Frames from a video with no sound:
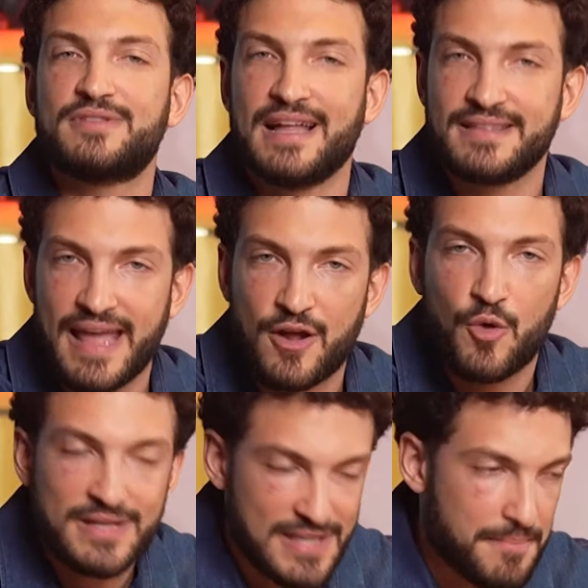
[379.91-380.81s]
The important
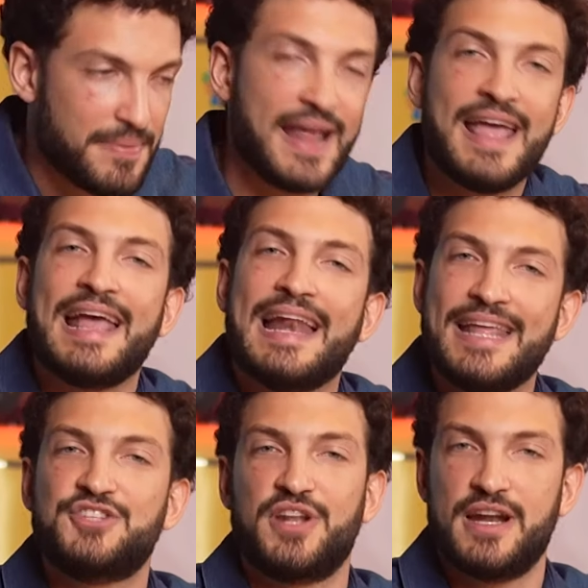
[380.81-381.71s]
thing is, as
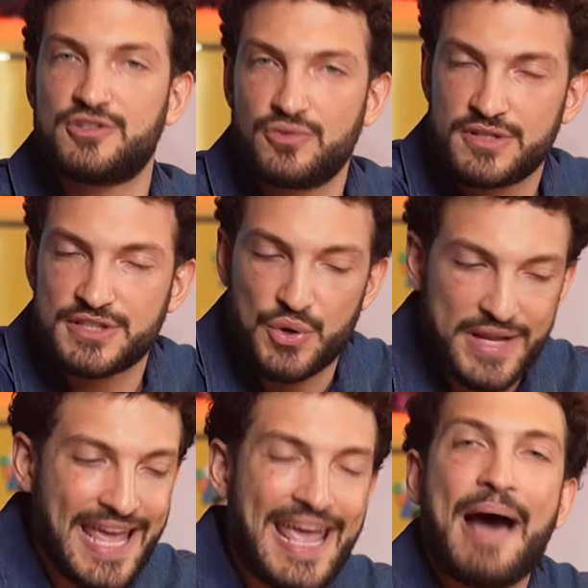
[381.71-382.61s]
always, to read the
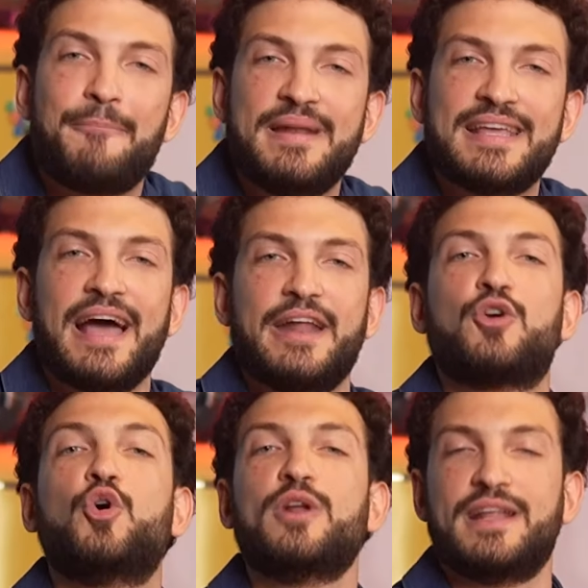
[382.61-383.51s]
instructions and
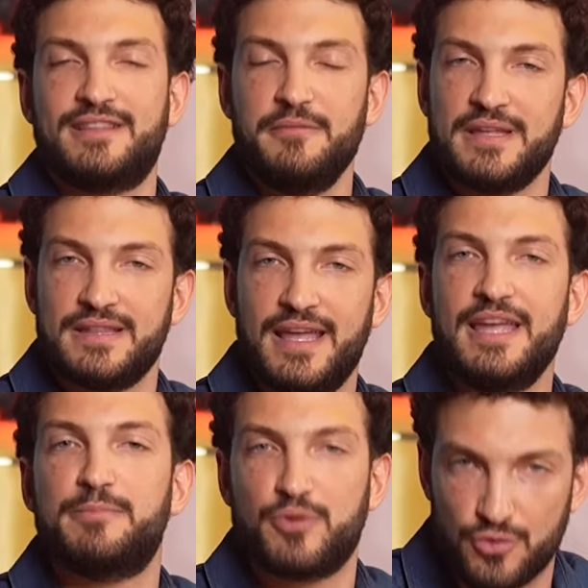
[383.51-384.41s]
apply the product
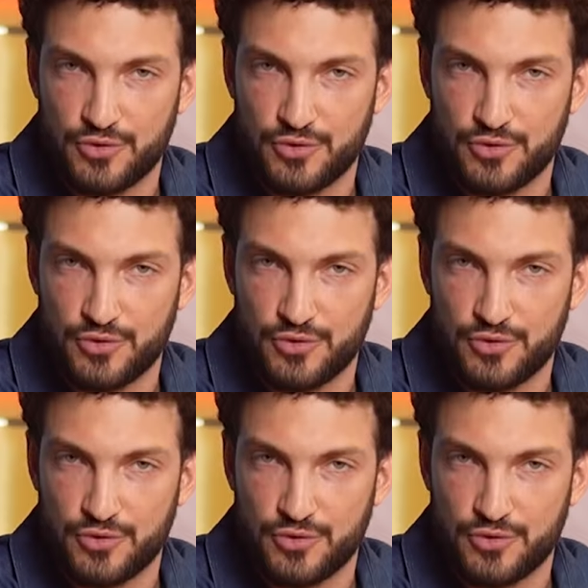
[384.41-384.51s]
correctly.